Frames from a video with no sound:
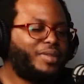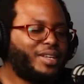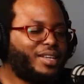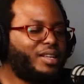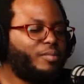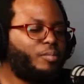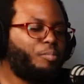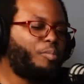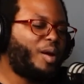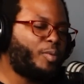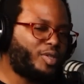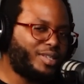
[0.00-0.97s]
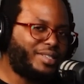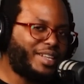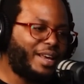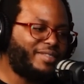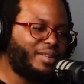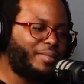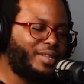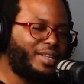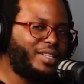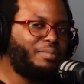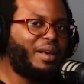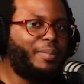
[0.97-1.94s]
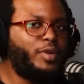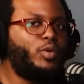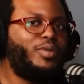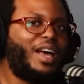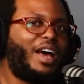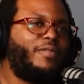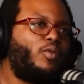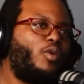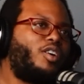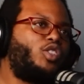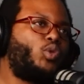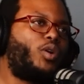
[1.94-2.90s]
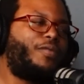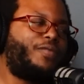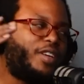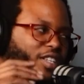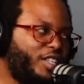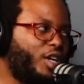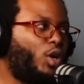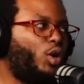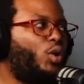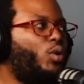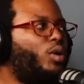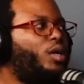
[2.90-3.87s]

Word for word: thinking maybe we should save some of these, maybe do that for a short video.